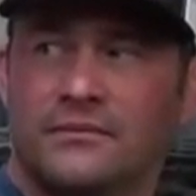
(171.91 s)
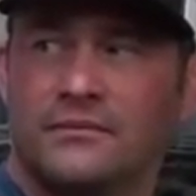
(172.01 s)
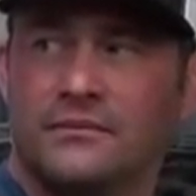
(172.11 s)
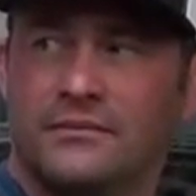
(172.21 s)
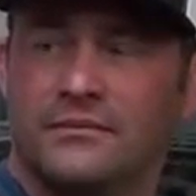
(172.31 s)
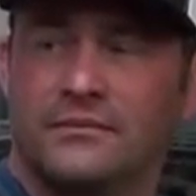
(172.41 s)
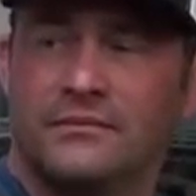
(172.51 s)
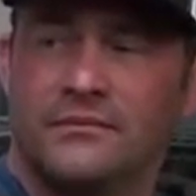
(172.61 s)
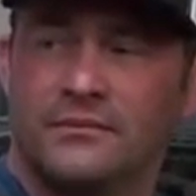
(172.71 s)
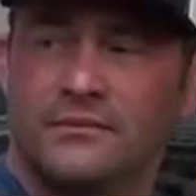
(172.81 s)

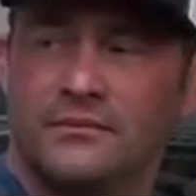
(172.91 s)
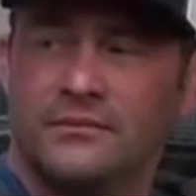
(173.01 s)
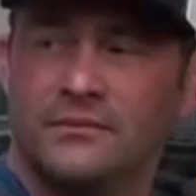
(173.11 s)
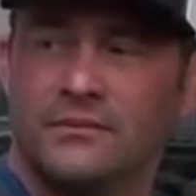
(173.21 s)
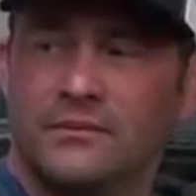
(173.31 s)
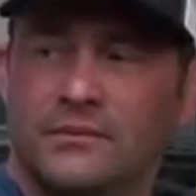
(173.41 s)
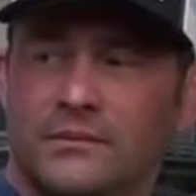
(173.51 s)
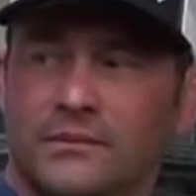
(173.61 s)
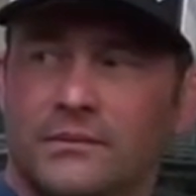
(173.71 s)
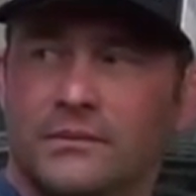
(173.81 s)

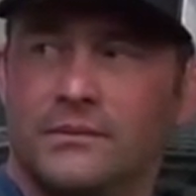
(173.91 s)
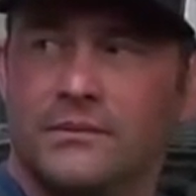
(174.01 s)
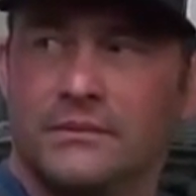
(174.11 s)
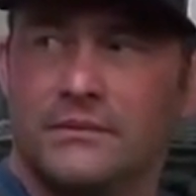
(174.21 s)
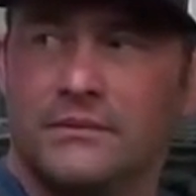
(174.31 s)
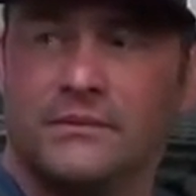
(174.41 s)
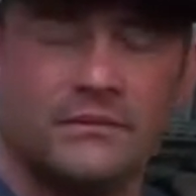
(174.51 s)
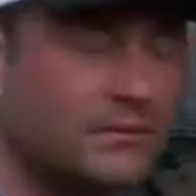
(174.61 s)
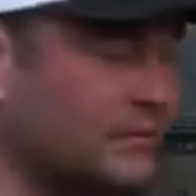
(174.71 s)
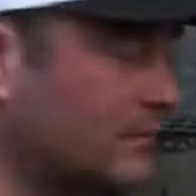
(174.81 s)

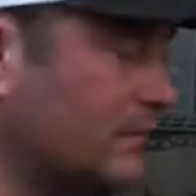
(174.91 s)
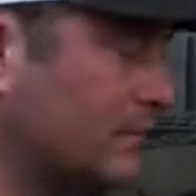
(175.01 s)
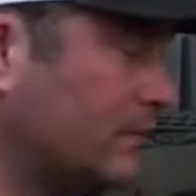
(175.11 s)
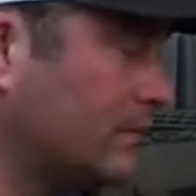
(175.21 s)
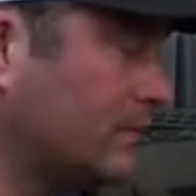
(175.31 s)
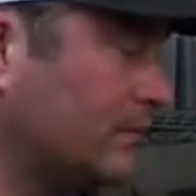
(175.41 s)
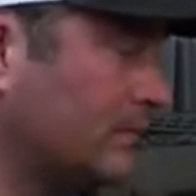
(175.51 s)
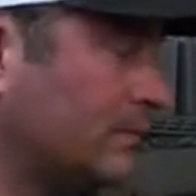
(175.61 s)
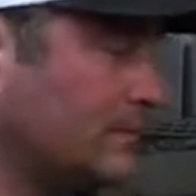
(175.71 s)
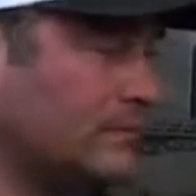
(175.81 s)

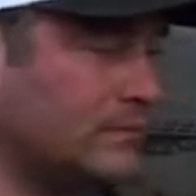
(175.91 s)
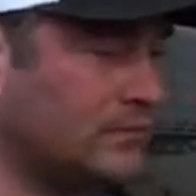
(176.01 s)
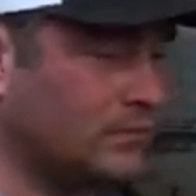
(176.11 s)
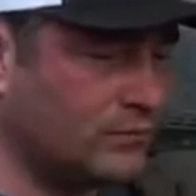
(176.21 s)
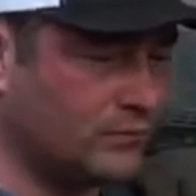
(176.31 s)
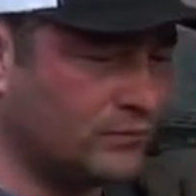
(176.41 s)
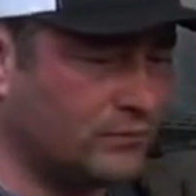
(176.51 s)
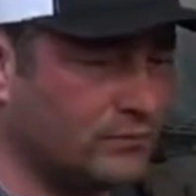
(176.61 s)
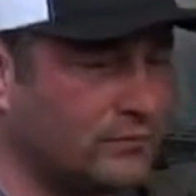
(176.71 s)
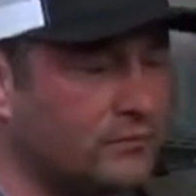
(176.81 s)

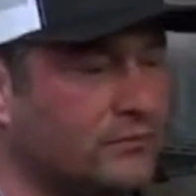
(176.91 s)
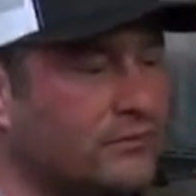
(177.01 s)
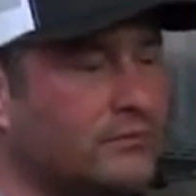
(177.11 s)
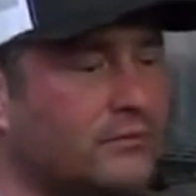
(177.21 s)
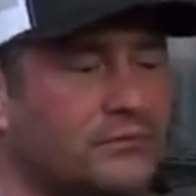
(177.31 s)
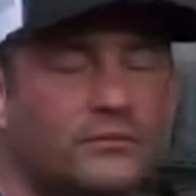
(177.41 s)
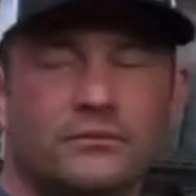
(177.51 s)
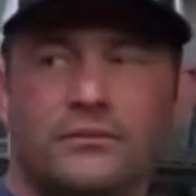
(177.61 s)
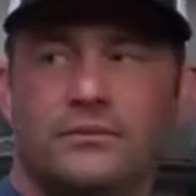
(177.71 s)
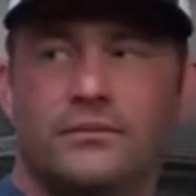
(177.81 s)

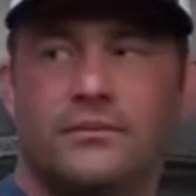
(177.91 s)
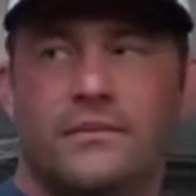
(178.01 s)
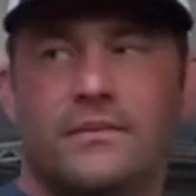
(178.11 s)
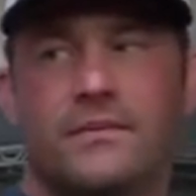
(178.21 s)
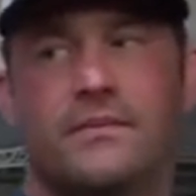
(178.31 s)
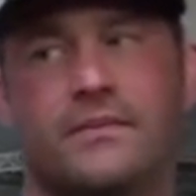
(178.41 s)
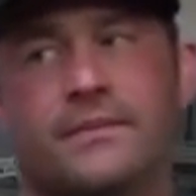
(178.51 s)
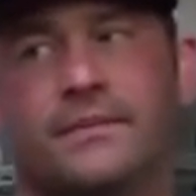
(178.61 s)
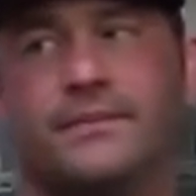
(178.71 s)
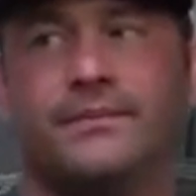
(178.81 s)

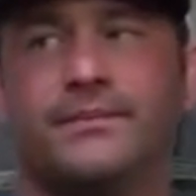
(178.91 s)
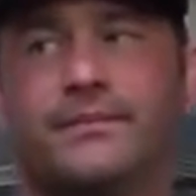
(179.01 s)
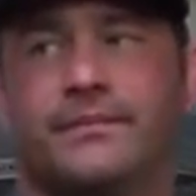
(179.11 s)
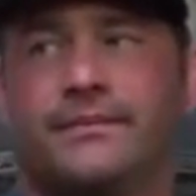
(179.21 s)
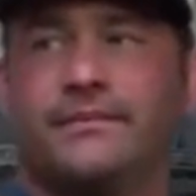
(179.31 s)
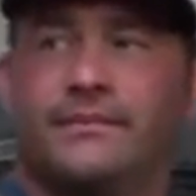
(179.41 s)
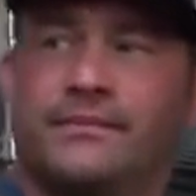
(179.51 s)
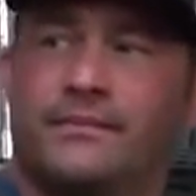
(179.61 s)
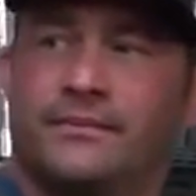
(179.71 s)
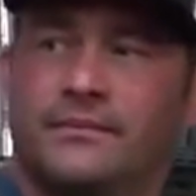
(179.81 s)
The person shown says nothing.